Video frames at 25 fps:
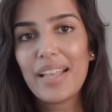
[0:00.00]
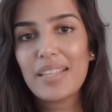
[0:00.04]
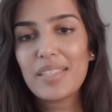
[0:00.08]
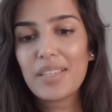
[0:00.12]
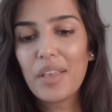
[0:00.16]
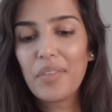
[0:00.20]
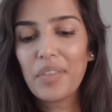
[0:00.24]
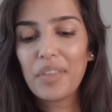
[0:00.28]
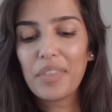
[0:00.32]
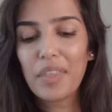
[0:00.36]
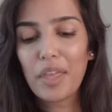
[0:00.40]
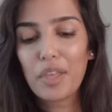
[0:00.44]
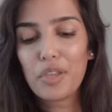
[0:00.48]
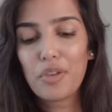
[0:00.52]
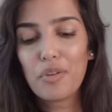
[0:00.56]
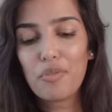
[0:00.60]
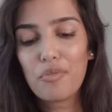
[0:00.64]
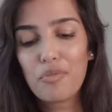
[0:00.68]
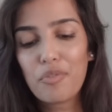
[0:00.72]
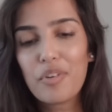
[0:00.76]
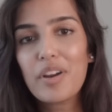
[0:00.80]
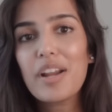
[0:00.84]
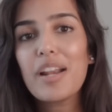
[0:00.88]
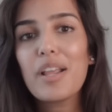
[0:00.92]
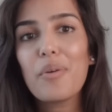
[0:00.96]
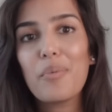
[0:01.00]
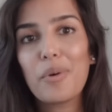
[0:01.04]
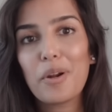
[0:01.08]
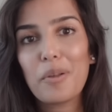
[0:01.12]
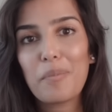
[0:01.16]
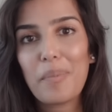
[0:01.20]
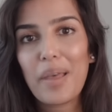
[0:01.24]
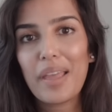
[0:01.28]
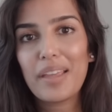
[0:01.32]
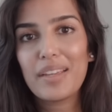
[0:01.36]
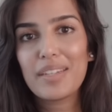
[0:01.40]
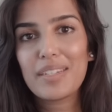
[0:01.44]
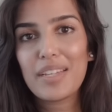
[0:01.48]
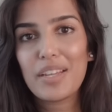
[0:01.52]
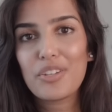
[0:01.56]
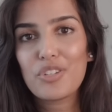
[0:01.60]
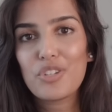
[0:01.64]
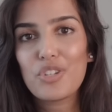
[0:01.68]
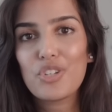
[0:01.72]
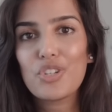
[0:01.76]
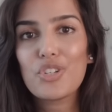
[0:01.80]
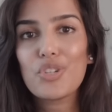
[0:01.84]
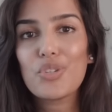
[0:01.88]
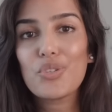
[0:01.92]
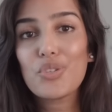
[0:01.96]
It's something that you really want to pay
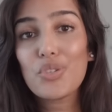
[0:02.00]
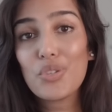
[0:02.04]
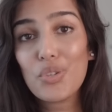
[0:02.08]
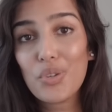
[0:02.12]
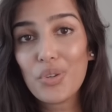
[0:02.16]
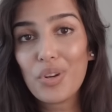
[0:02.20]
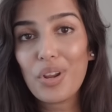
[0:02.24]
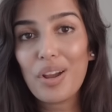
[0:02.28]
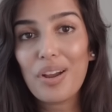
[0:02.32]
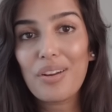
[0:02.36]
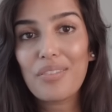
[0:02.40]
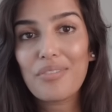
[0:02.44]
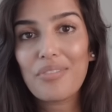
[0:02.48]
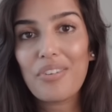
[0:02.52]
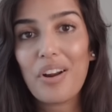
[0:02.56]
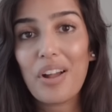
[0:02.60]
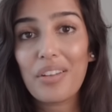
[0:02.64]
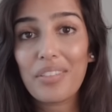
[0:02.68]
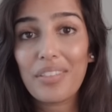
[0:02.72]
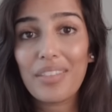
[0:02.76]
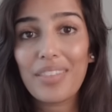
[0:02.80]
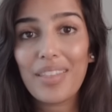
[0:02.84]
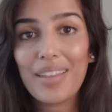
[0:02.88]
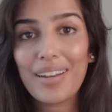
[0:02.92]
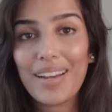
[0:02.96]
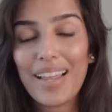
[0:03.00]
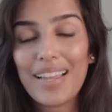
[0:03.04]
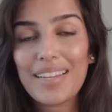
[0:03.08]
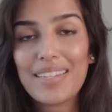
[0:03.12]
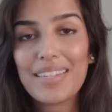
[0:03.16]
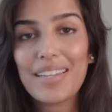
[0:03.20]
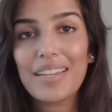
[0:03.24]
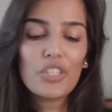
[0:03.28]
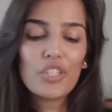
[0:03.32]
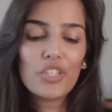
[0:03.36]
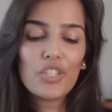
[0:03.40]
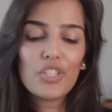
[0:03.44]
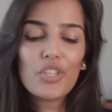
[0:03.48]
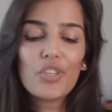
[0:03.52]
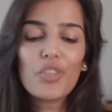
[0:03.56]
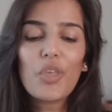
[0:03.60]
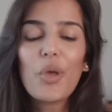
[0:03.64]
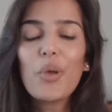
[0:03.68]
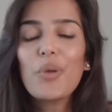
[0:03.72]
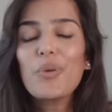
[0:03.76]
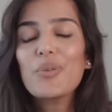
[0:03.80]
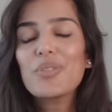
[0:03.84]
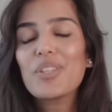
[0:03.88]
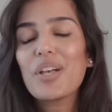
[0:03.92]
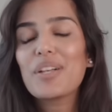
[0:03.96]
attention to sooner rather than later. So
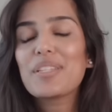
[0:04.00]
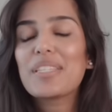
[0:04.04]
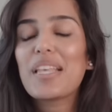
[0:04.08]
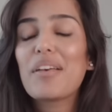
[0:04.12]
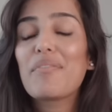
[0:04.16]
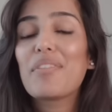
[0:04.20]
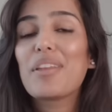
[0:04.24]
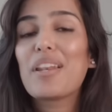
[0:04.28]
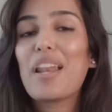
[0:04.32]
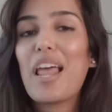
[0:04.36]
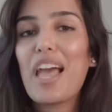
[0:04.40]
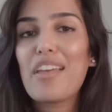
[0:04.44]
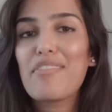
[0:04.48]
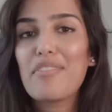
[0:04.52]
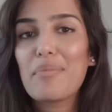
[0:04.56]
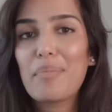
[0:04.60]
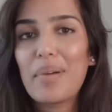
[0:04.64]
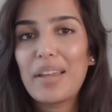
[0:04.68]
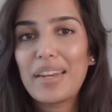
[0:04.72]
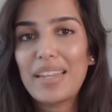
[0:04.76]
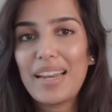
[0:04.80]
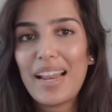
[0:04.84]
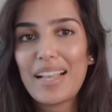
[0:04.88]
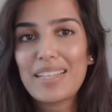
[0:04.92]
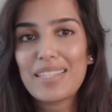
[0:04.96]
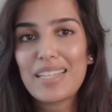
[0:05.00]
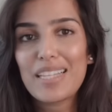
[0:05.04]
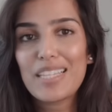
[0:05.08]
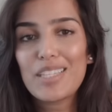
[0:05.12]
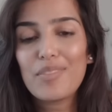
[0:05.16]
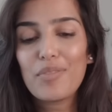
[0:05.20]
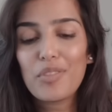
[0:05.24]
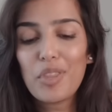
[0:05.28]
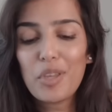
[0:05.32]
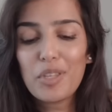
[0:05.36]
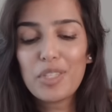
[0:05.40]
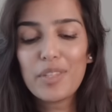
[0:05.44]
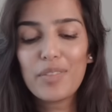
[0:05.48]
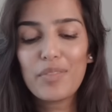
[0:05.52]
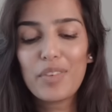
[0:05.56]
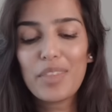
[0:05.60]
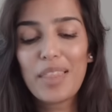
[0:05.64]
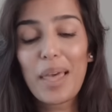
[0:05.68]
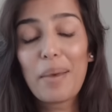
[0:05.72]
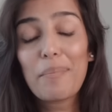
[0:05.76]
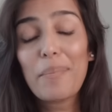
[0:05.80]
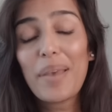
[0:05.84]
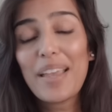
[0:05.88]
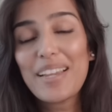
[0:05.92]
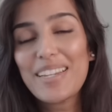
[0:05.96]
those are 7 life and money lessons. For those of you
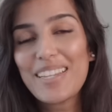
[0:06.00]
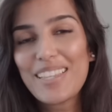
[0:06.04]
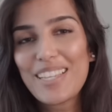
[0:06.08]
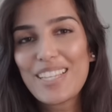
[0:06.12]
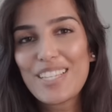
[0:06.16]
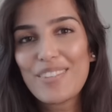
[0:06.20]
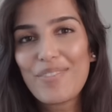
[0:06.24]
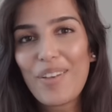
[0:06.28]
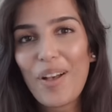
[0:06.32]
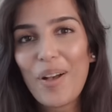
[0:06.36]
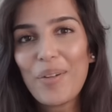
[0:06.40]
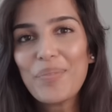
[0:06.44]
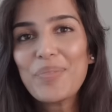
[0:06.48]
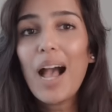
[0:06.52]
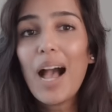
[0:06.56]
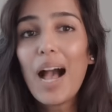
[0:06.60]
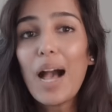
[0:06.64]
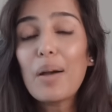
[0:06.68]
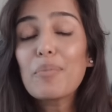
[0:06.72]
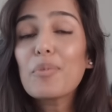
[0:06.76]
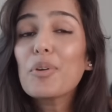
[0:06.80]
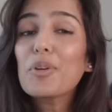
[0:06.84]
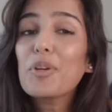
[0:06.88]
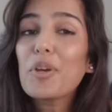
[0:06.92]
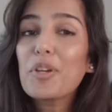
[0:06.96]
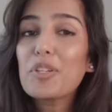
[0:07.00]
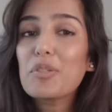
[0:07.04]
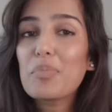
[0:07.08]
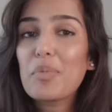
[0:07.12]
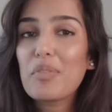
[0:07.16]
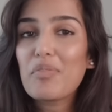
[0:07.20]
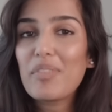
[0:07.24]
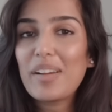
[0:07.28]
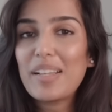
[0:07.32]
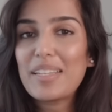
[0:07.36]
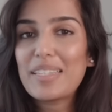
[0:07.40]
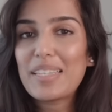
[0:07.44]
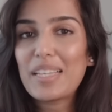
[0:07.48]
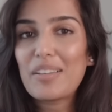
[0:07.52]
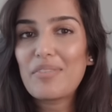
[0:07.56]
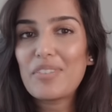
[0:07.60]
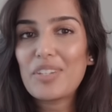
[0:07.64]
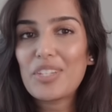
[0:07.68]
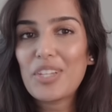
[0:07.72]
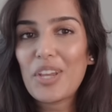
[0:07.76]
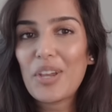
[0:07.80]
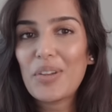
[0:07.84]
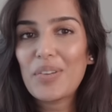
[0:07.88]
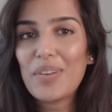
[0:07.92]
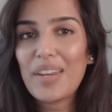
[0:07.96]
that made it this far, I'm not going to be releasing a
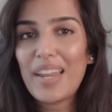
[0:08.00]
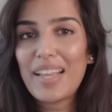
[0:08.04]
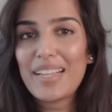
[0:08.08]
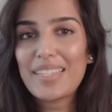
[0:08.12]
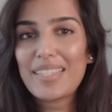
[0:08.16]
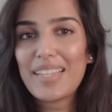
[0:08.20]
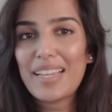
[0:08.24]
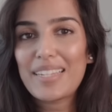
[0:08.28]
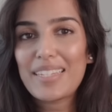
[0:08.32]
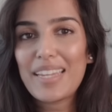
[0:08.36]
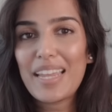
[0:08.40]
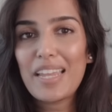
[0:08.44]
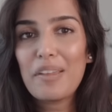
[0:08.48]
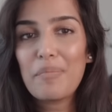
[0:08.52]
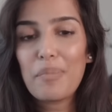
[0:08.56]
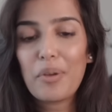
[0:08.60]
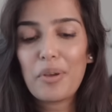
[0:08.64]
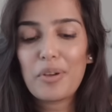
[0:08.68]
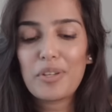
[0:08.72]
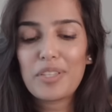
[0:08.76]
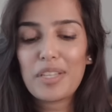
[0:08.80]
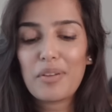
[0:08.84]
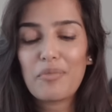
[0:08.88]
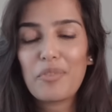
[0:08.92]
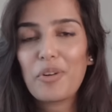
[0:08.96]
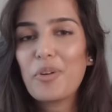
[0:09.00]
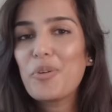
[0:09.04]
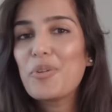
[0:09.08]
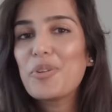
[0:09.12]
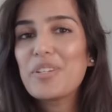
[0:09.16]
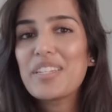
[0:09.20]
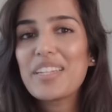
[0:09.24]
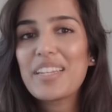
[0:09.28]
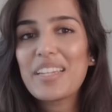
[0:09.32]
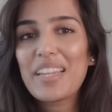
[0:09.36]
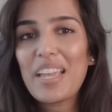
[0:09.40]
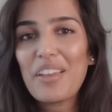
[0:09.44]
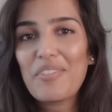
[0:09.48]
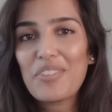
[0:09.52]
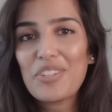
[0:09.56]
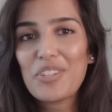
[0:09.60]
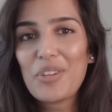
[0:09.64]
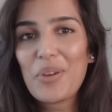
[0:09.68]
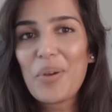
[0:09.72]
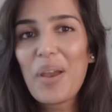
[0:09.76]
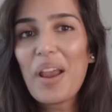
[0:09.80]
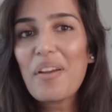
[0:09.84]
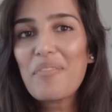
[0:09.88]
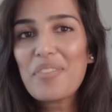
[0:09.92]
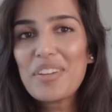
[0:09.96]
video next Sunday because I'm recording a
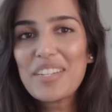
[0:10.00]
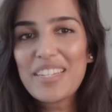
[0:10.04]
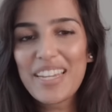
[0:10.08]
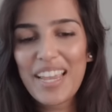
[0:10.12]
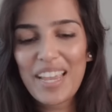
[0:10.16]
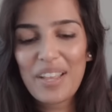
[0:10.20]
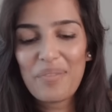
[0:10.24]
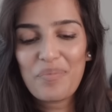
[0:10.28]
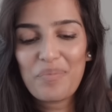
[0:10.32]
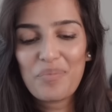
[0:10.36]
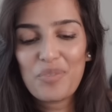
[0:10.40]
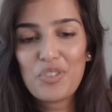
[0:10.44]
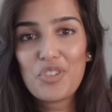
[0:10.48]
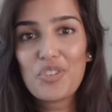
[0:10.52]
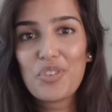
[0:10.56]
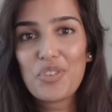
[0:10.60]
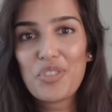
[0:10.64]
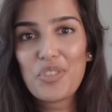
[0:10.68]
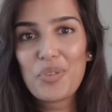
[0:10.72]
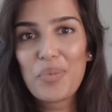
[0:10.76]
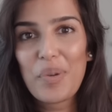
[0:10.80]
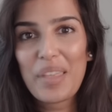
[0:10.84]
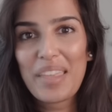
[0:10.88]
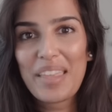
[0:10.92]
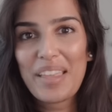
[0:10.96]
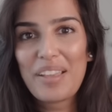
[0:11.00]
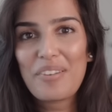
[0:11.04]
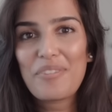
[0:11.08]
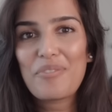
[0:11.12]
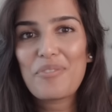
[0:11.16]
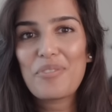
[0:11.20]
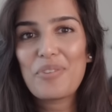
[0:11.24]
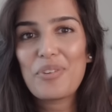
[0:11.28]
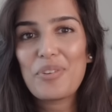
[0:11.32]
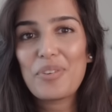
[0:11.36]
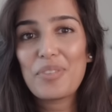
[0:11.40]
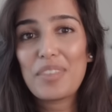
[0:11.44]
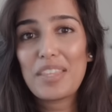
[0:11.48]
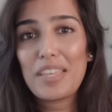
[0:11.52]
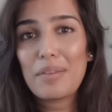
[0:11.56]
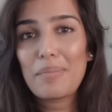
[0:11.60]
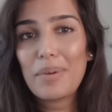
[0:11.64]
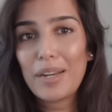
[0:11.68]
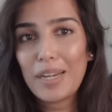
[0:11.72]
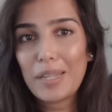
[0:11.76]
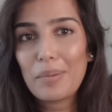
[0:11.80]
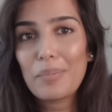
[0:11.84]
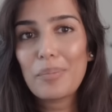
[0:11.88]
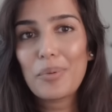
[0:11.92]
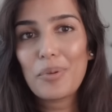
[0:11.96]
video every day during the week for the
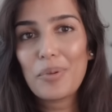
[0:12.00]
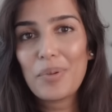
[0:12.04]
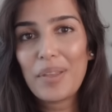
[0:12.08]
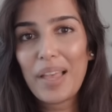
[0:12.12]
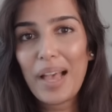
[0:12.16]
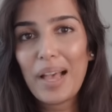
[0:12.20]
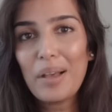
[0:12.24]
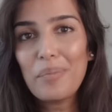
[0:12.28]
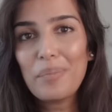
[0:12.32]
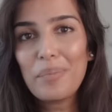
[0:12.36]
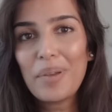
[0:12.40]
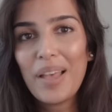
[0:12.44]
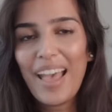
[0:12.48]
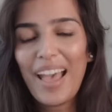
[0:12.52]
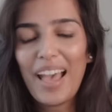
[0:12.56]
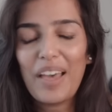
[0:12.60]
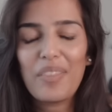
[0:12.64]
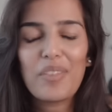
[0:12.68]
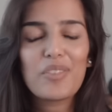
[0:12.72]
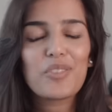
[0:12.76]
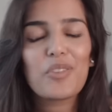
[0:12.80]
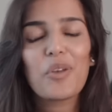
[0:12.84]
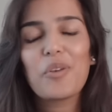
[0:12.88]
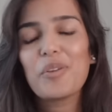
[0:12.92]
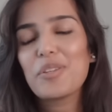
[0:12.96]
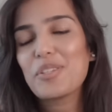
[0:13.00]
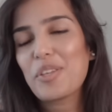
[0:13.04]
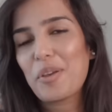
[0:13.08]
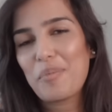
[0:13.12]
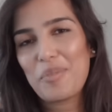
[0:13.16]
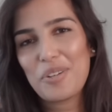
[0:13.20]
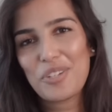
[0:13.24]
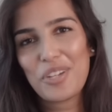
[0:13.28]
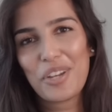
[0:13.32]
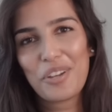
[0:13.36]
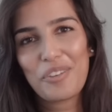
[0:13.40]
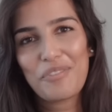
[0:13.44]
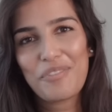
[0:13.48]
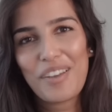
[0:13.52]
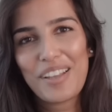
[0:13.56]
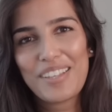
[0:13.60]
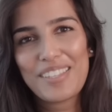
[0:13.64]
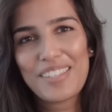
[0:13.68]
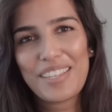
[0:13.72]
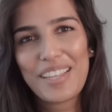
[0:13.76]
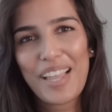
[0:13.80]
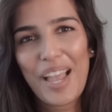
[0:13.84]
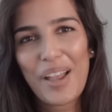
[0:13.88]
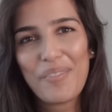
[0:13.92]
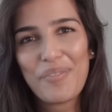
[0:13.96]
Money Bootcamp, and there's only so much I can
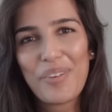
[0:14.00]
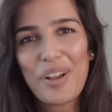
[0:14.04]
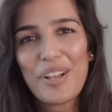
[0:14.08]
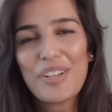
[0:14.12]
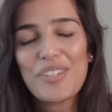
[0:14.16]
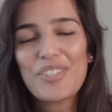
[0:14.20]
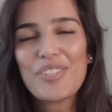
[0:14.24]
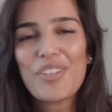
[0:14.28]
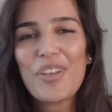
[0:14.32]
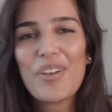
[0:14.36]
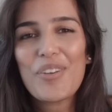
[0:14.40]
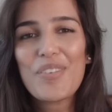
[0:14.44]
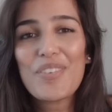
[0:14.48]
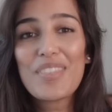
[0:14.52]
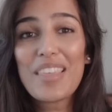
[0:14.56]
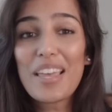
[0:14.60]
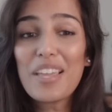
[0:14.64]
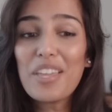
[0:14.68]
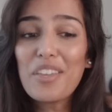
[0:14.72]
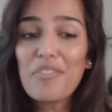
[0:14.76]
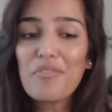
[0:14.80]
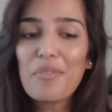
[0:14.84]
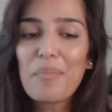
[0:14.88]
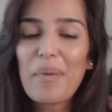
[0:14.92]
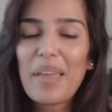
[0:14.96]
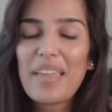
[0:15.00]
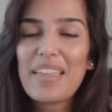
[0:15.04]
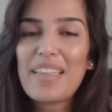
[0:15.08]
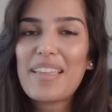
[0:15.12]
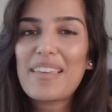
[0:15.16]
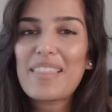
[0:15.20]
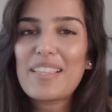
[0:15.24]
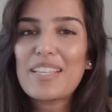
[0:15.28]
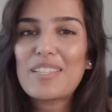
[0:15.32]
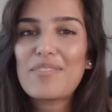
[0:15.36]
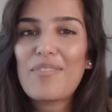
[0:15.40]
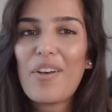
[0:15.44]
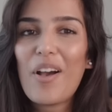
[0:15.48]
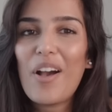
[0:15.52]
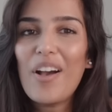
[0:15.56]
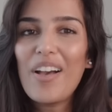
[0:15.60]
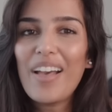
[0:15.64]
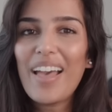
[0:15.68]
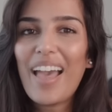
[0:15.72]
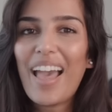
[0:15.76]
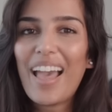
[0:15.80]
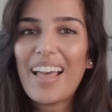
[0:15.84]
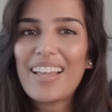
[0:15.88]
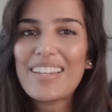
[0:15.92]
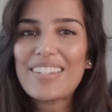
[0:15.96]
face the camera. So thank you for making it this
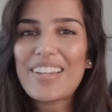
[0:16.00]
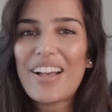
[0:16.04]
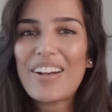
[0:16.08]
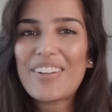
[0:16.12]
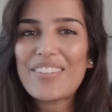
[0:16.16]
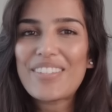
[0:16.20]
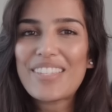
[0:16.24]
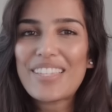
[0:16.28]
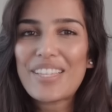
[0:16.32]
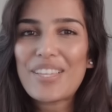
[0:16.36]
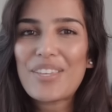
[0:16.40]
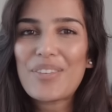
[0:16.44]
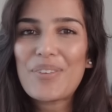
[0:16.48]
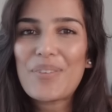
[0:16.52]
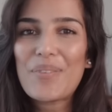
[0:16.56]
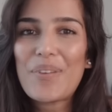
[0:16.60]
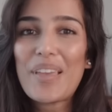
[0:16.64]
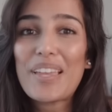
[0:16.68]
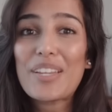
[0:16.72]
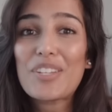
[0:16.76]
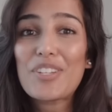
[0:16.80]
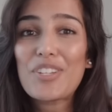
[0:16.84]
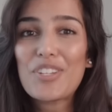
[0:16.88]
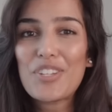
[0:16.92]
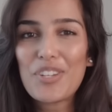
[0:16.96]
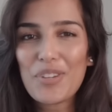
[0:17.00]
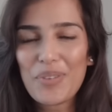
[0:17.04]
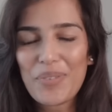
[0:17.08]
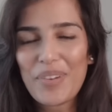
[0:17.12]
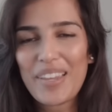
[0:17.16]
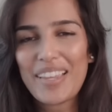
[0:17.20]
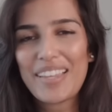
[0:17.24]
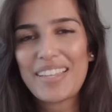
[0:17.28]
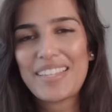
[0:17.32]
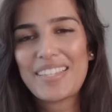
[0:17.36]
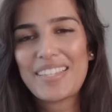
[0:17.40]
far, and I'll see you in 2 weeks.